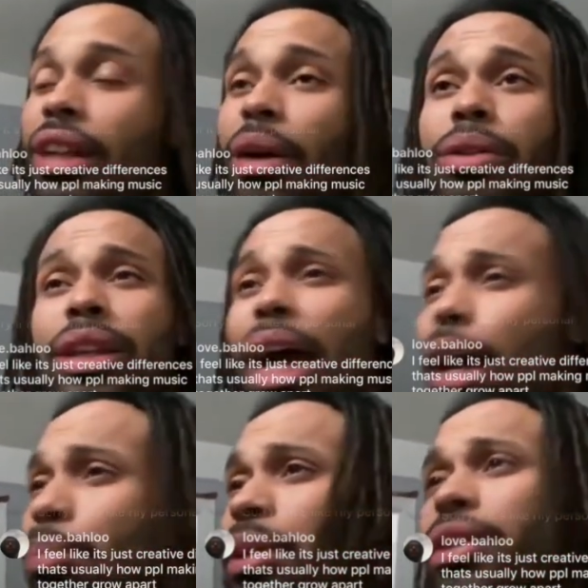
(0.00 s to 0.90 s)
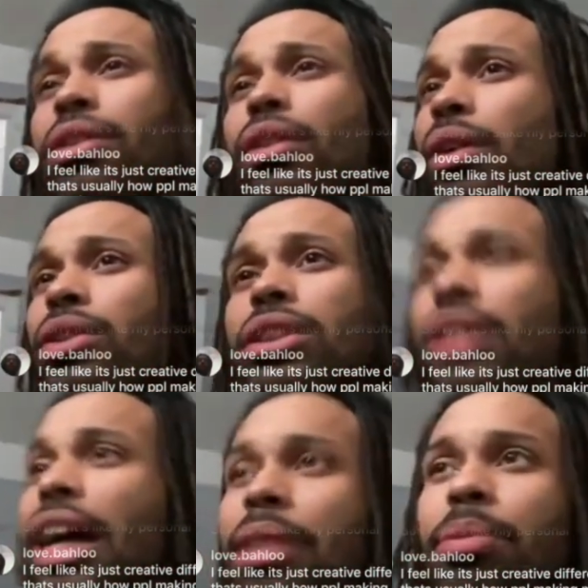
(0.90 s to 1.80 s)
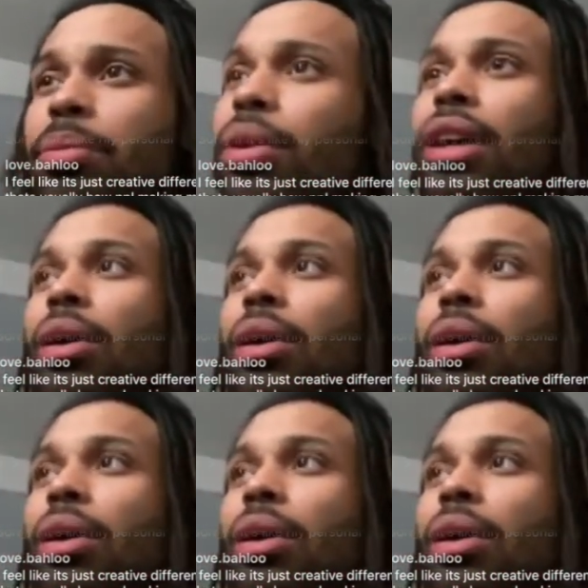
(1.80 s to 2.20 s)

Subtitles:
And I was happy, I was just happy, bro.